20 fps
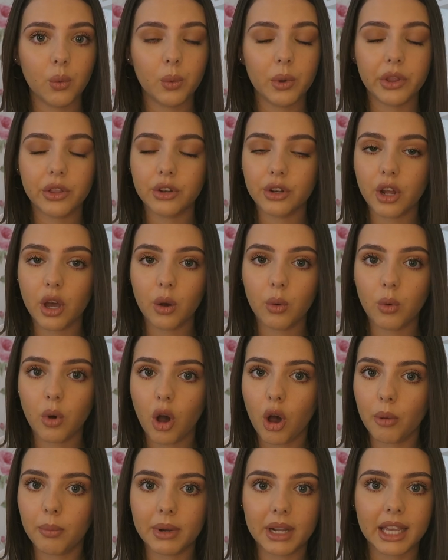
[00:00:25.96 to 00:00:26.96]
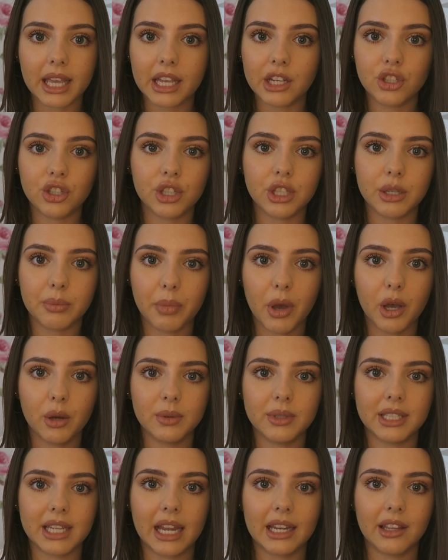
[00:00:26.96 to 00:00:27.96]
with no obligation to
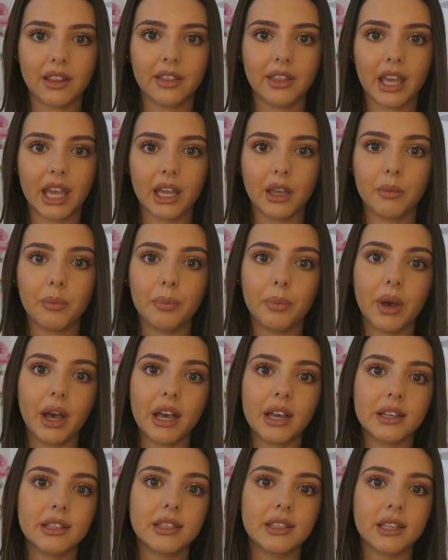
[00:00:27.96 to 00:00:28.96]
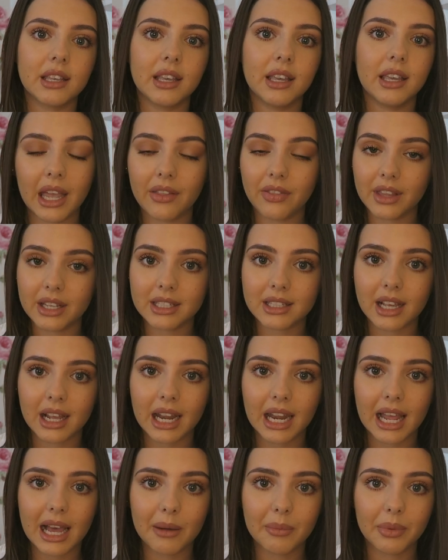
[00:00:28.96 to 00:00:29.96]
post anything, but in this
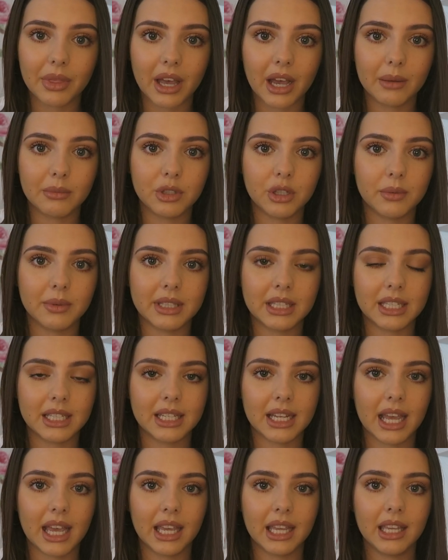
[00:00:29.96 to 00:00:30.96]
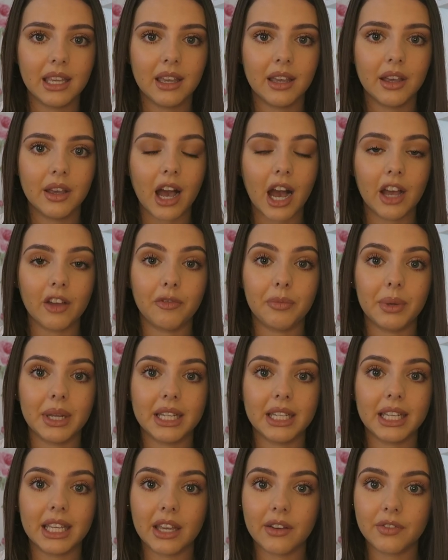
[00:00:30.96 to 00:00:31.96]
collab that I'm doing today, I've
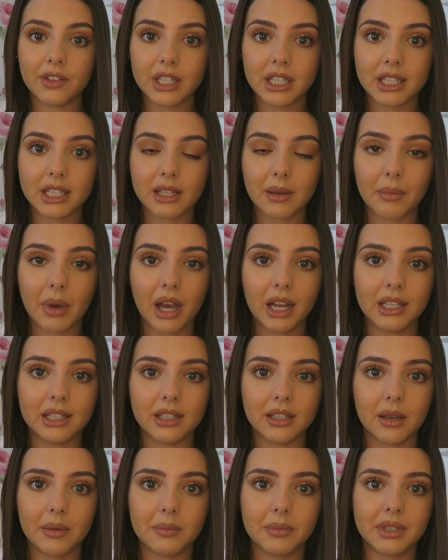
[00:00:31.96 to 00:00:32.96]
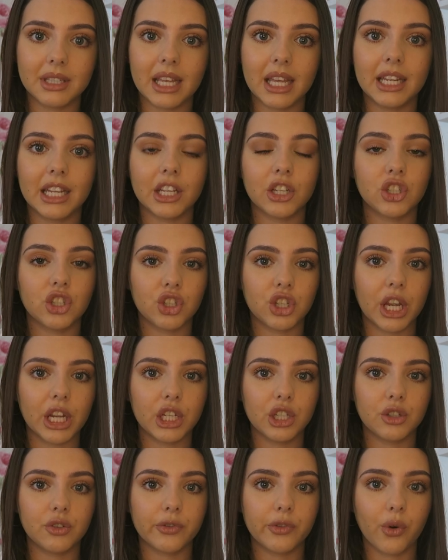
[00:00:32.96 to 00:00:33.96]
been gifted some items in
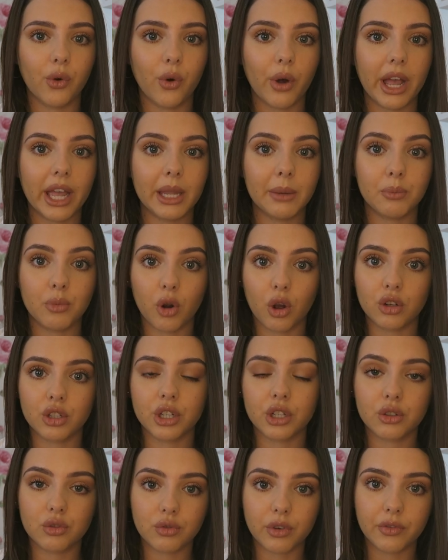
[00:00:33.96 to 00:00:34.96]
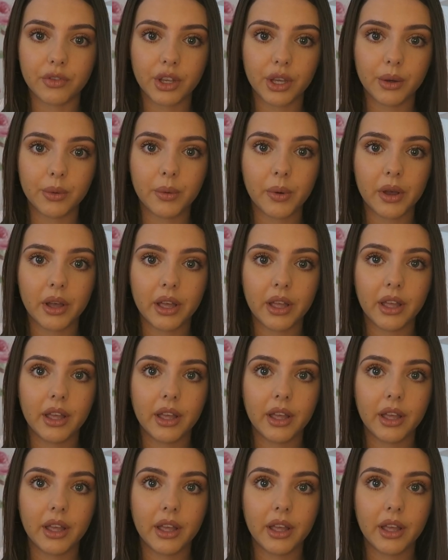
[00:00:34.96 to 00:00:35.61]
exchange for a product review,